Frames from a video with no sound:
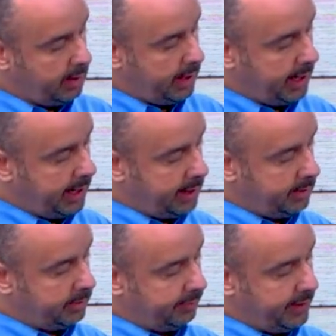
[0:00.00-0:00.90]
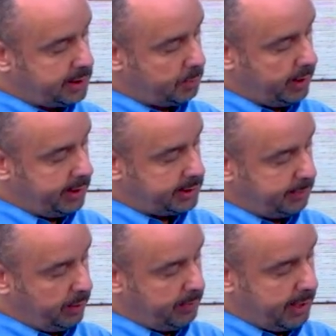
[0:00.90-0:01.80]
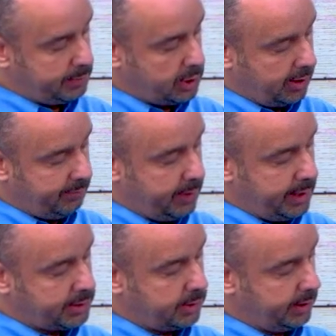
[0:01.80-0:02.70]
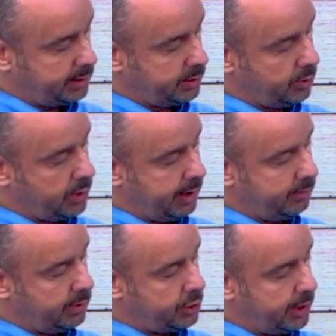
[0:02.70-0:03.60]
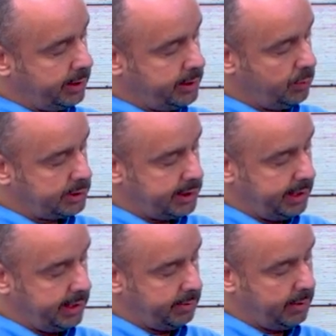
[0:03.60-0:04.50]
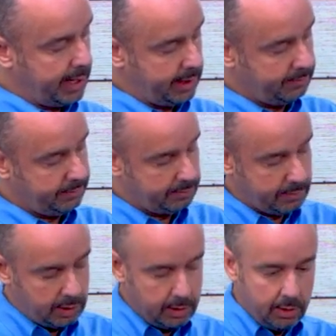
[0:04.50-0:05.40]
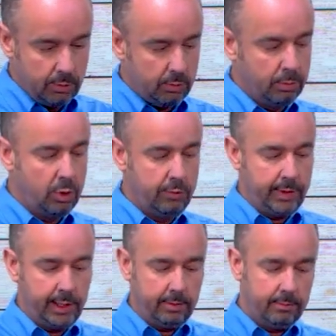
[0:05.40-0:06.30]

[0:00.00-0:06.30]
And the faceplate simply pops off by inserting a screwdriver and gently twisting it at the bottom, removing